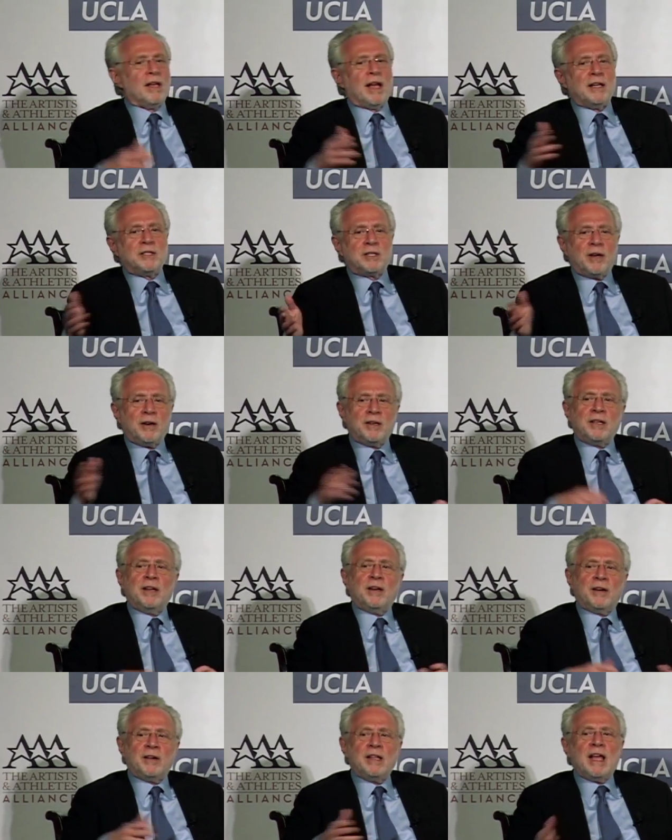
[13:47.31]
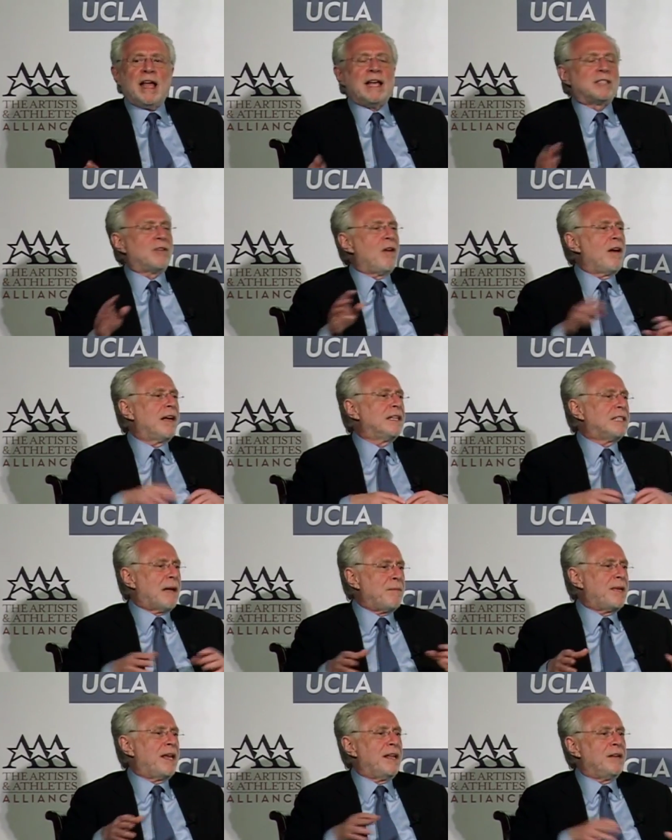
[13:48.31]
And so, as long as
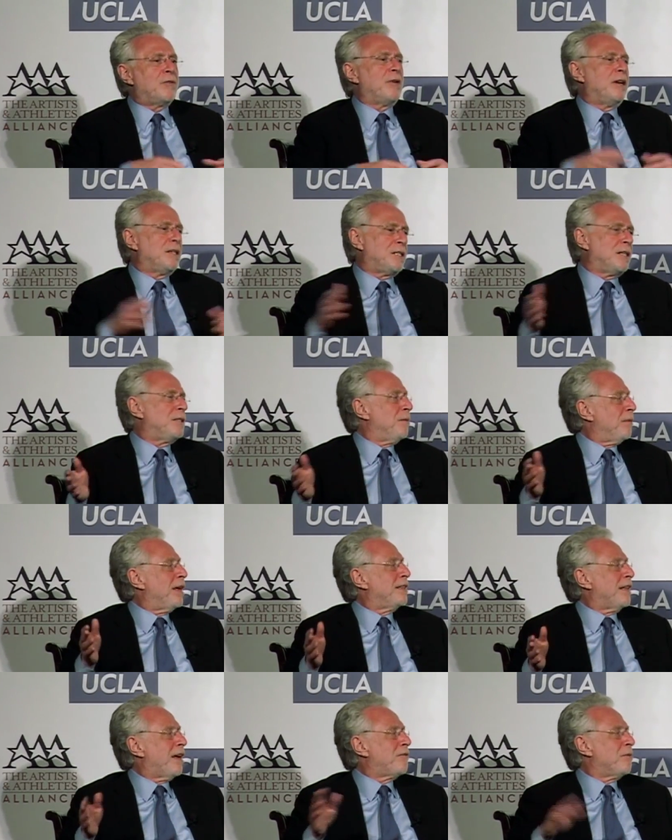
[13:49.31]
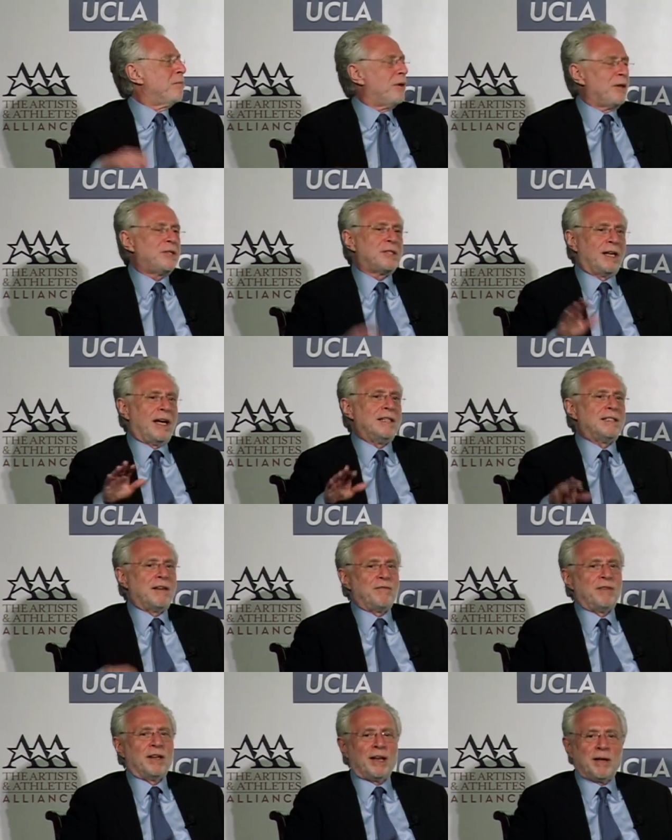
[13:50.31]
I'm getting criticism like that from both sides,
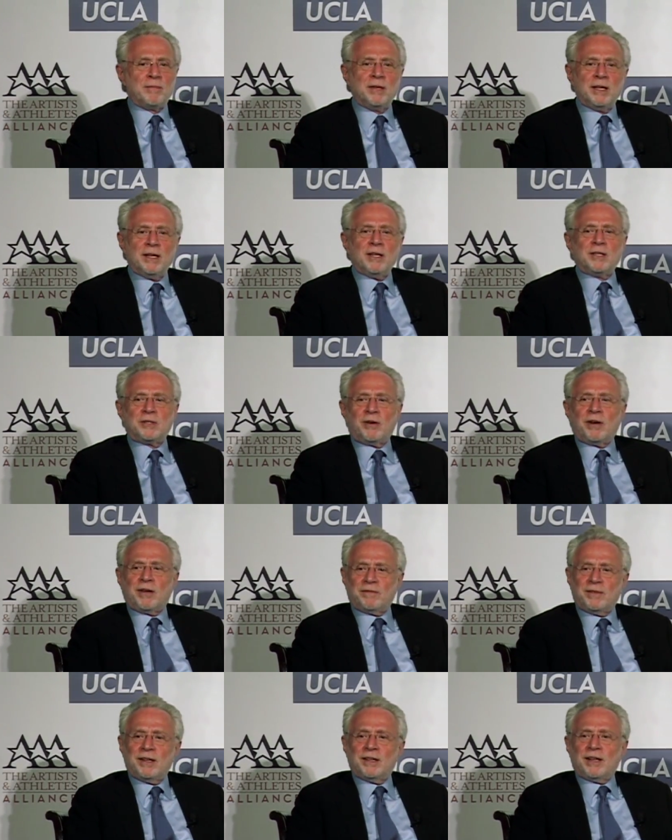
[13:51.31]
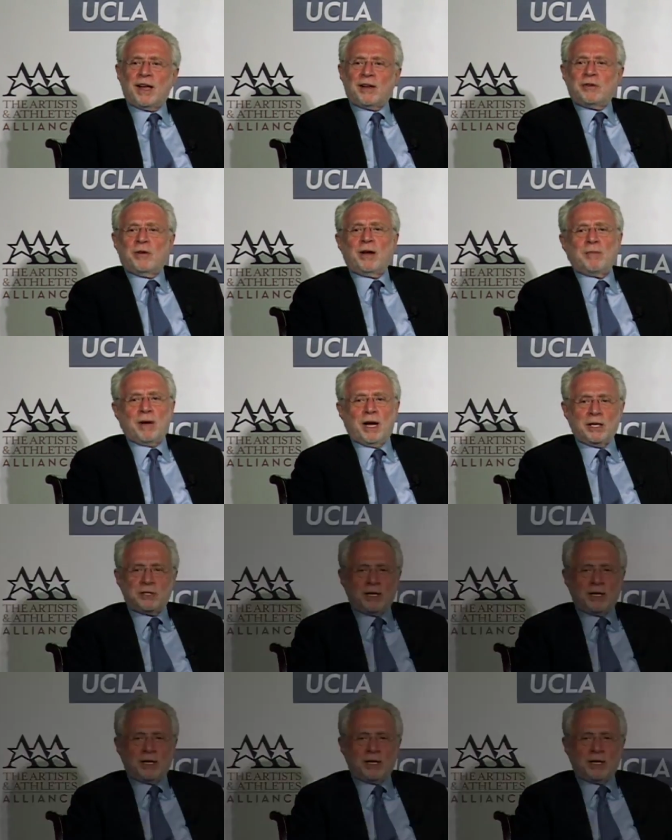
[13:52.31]
I feel I'm sort of doing my